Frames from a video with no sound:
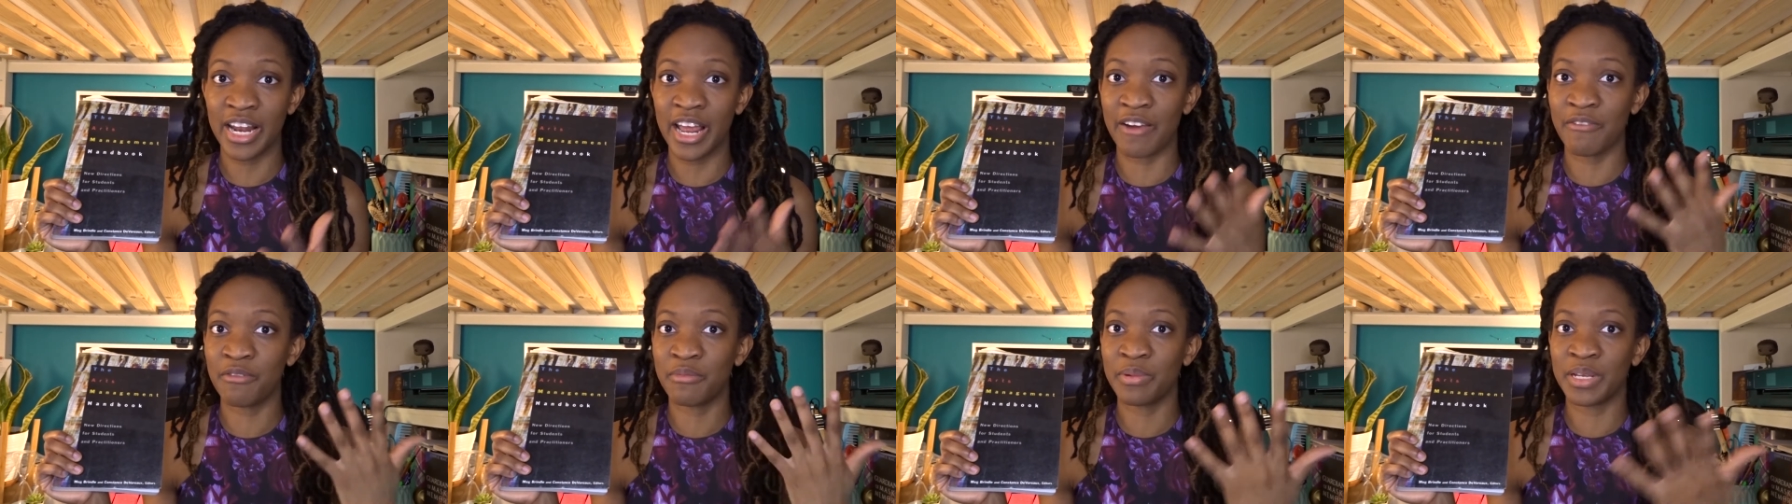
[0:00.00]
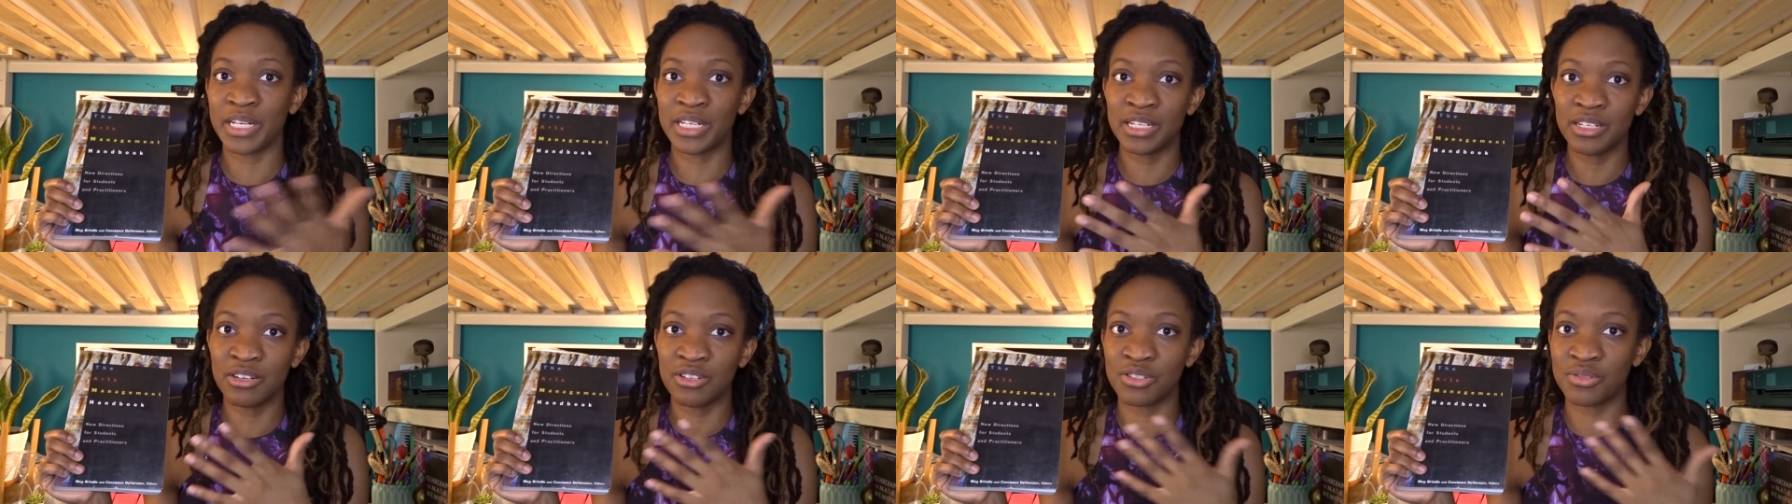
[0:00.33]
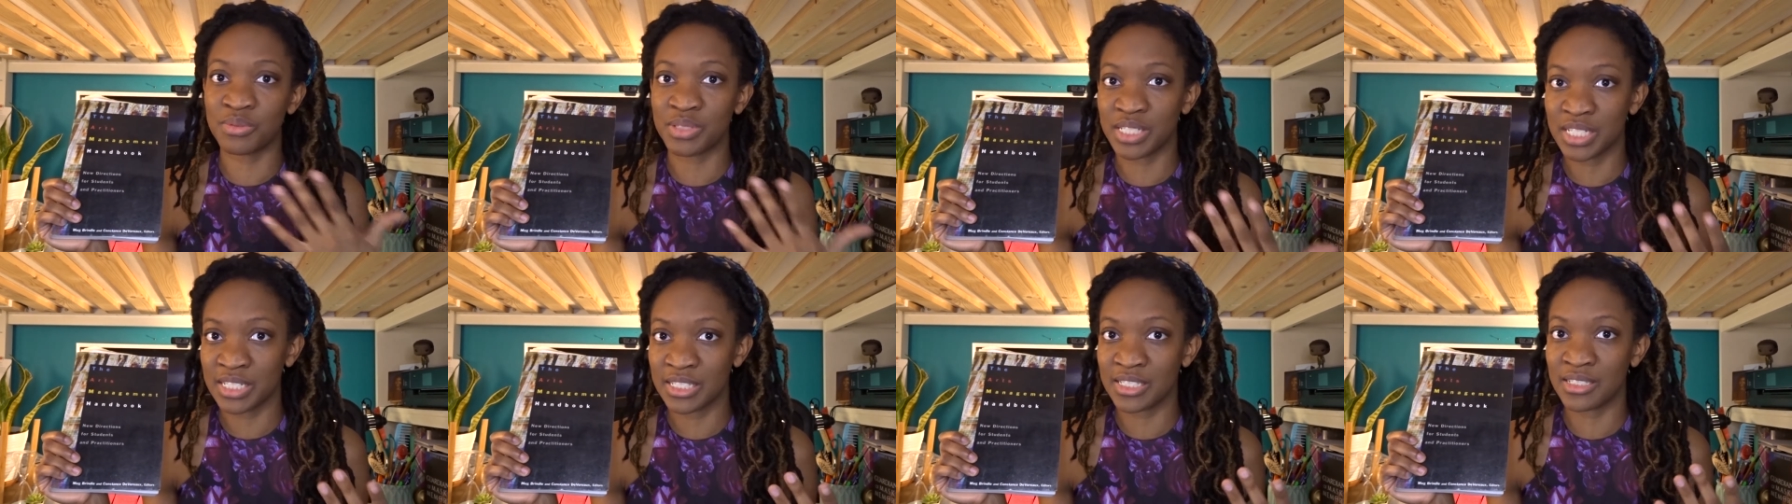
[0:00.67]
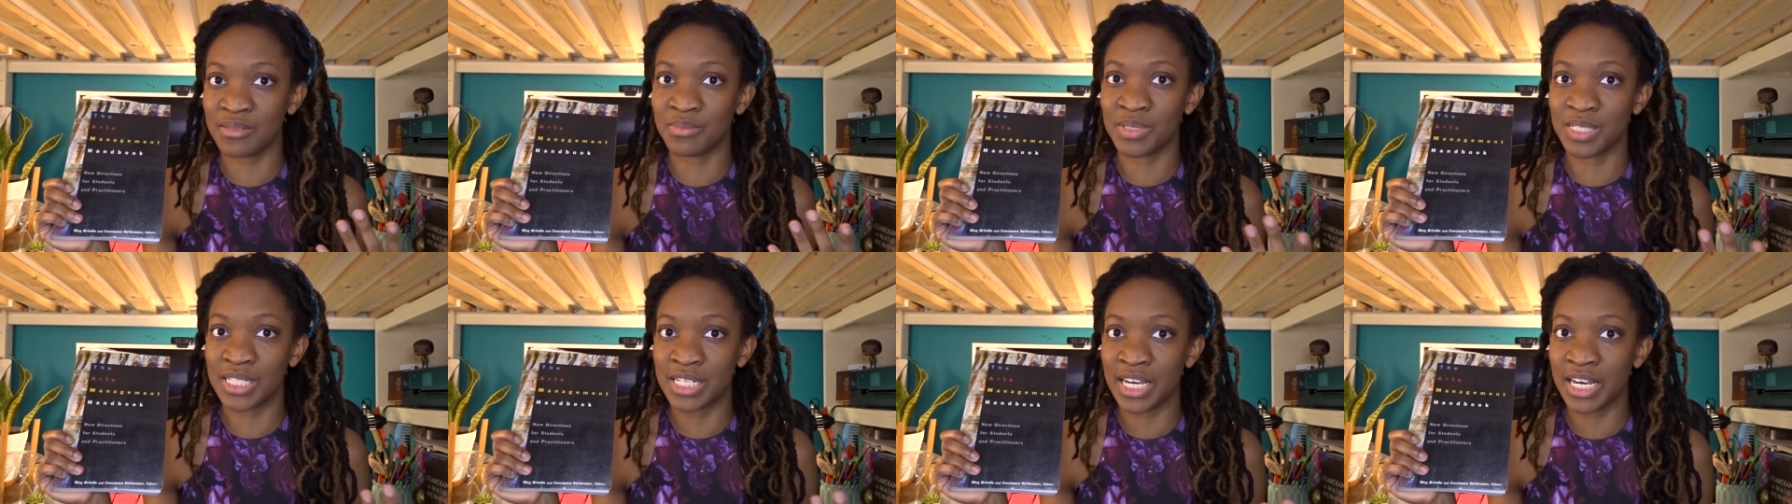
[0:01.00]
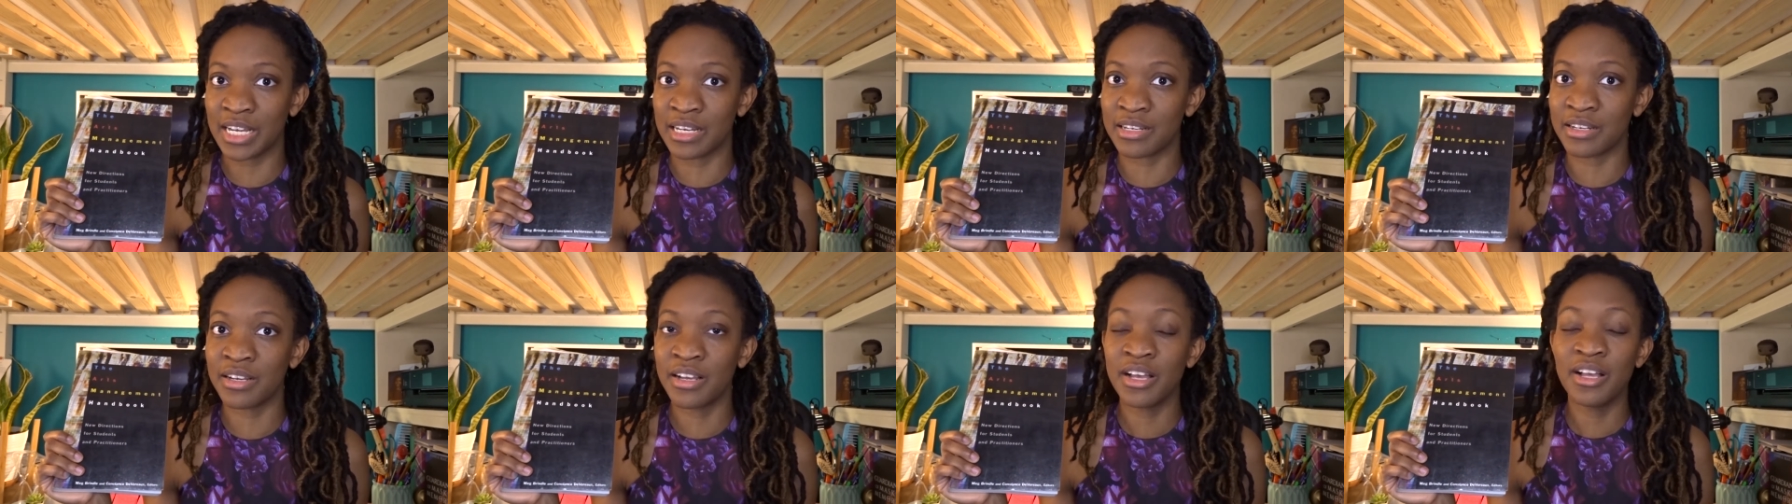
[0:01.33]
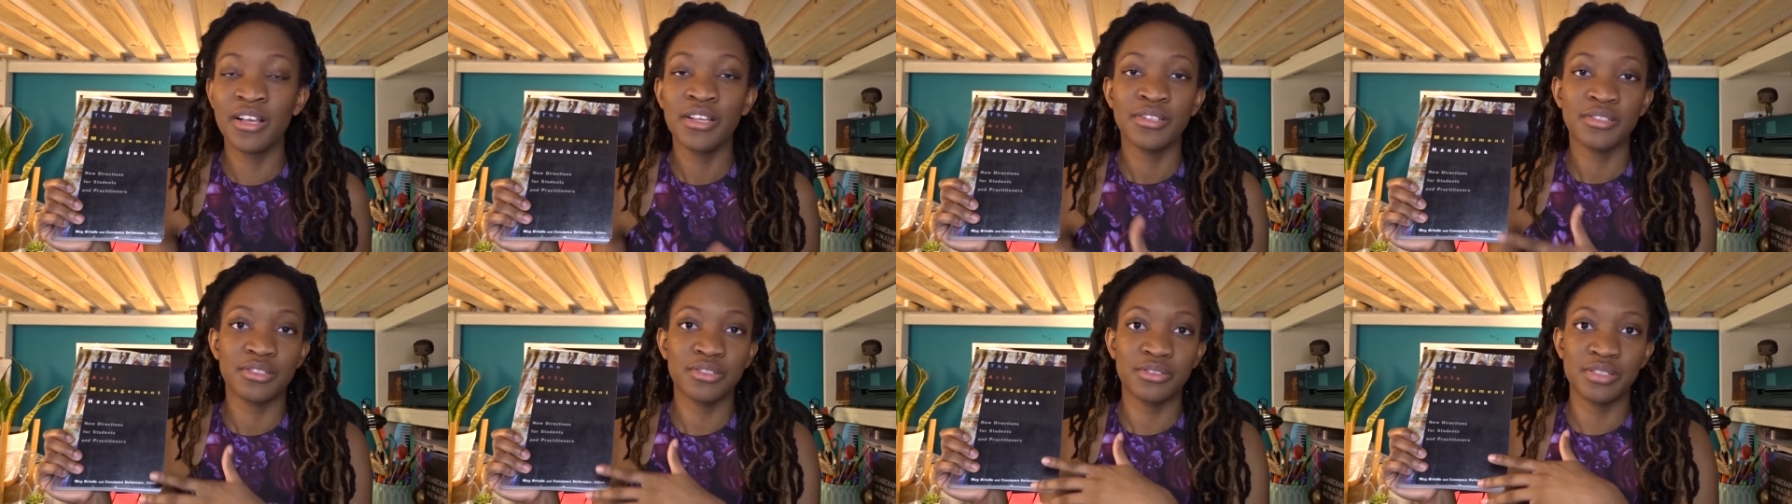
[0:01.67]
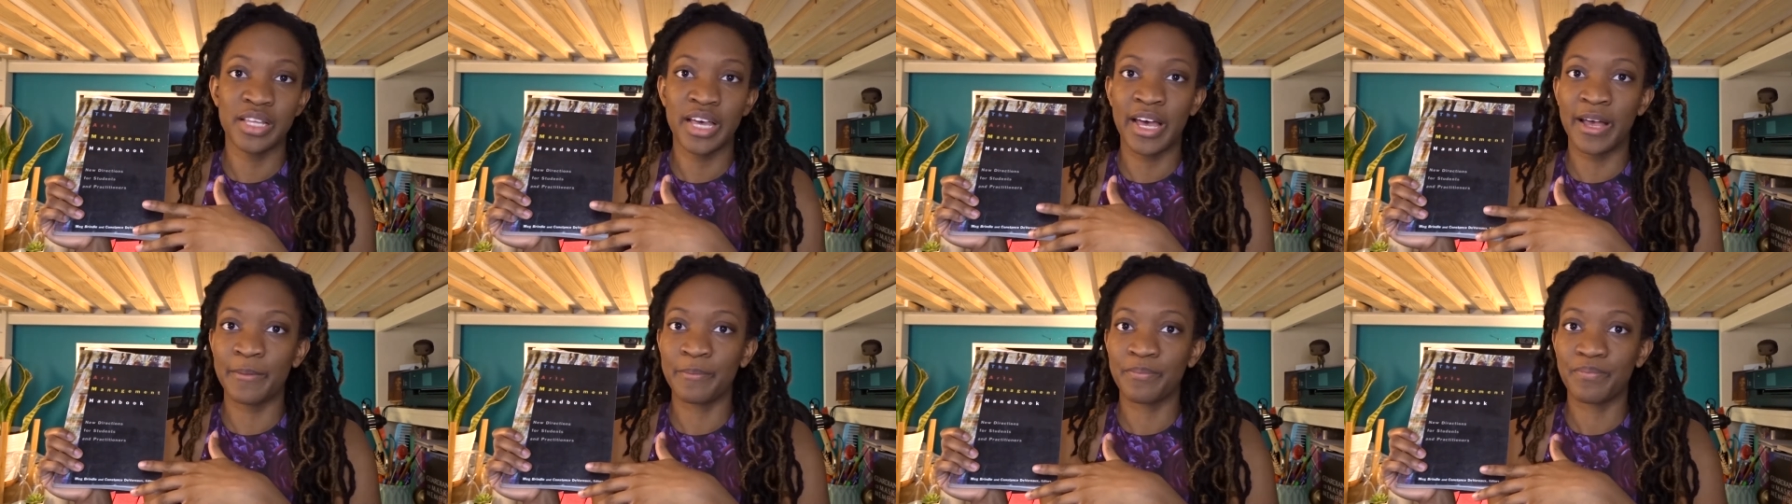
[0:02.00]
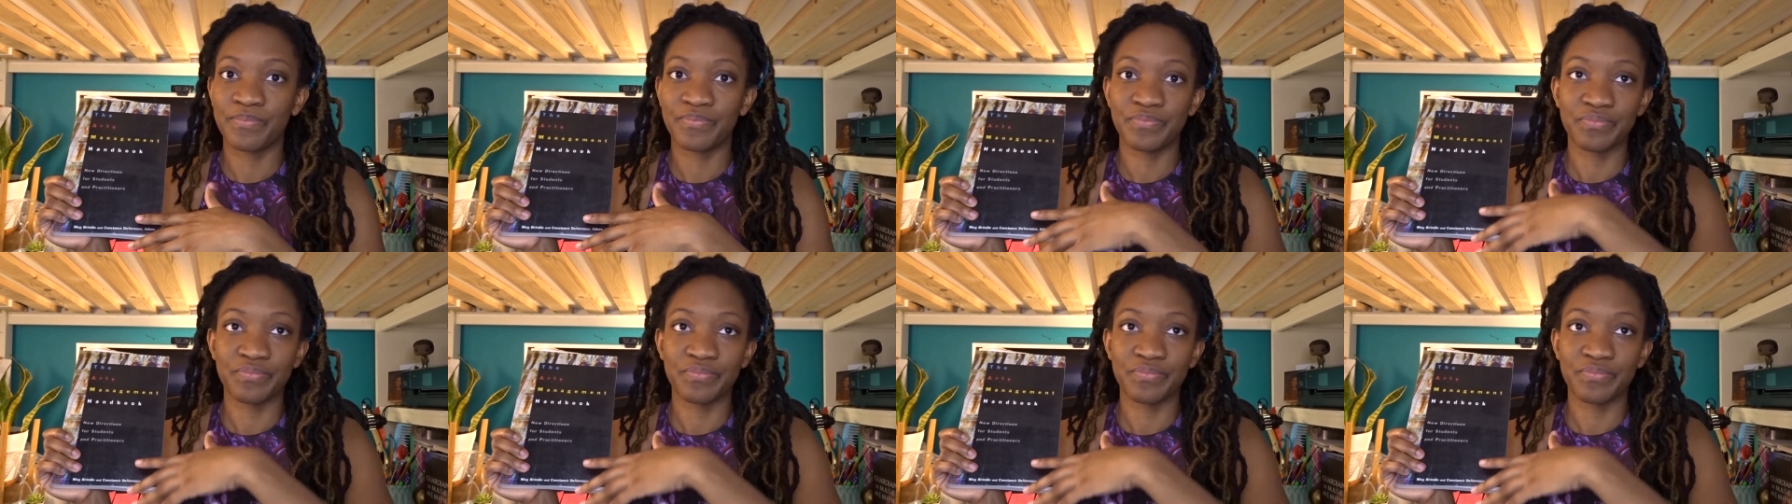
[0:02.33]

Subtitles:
everybody knows what needs to be done so that